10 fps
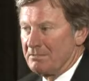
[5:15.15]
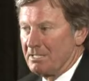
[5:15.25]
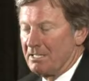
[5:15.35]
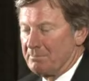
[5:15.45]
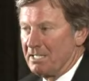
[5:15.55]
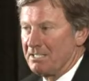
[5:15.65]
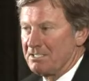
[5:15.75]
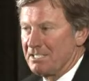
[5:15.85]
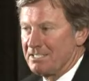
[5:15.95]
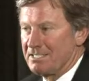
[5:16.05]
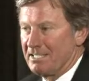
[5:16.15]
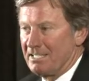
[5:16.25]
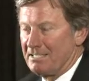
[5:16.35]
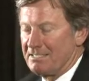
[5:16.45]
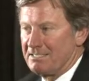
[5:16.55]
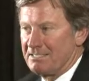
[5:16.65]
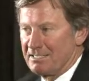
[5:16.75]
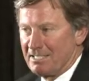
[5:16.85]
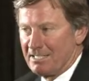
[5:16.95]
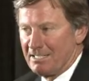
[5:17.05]
Uh, but NC State
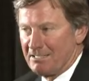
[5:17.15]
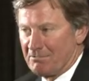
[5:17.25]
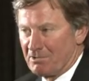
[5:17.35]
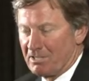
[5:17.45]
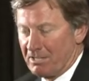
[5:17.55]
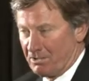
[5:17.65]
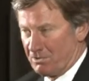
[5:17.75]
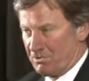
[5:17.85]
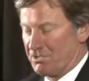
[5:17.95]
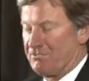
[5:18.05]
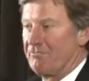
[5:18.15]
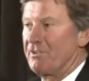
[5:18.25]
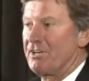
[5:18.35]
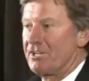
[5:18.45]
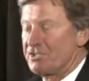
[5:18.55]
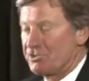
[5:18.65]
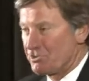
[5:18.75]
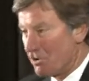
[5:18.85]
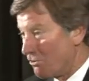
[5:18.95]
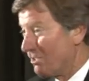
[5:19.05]
uh, closed very
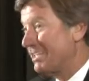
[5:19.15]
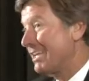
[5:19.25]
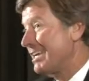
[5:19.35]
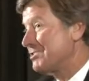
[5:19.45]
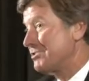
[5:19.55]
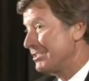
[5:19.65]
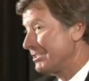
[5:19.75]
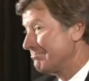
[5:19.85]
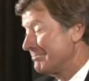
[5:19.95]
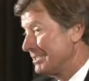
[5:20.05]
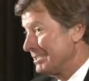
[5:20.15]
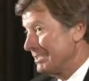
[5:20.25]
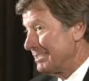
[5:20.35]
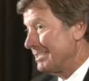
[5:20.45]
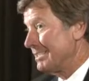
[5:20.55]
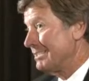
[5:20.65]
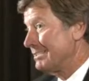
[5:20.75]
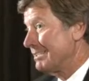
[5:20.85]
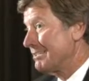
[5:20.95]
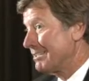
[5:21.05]
strongly last year.
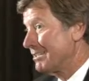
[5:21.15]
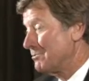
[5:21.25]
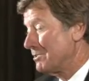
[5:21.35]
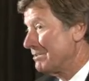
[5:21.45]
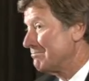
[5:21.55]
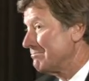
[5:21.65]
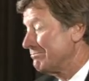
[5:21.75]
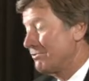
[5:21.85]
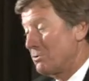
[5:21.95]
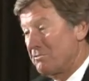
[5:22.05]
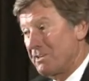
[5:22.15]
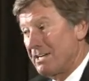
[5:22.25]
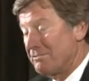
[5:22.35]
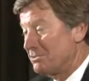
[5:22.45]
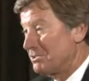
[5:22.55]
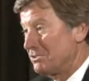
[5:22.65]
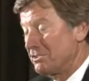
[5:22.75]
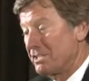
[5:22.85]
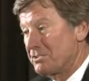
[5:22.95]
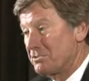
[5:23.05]
Uh, I think they won four or five in a row
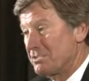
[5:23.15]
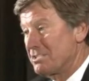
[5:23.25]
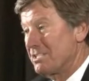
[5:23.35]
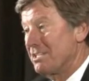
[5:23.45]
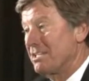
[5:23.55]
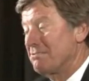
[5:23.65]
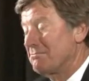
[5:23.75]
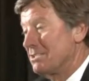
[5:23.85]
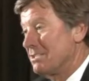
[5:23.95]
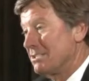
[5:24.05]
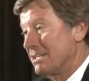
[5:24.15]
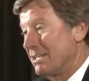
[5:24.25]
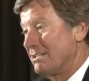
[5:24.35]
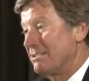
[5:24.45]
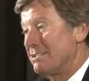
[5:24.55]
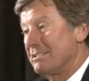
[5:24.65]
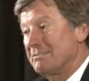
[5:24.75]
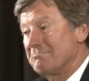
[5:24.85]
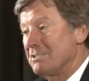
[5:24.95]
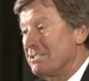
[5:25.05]
there towards the end, and uh,
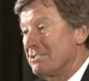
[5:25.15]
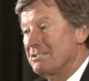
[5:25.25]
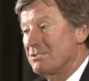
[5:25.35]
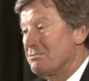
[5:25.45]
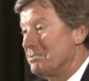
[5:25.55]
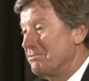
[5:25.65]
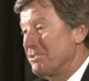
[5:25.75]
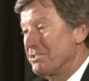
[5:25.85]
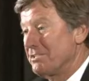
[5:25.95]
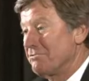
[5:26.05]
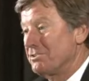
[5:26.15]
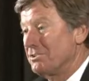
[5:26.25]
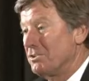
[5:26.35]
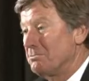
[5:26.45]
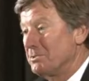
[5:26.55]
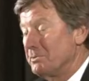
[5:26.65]
it, it's going to be a very difficult opener.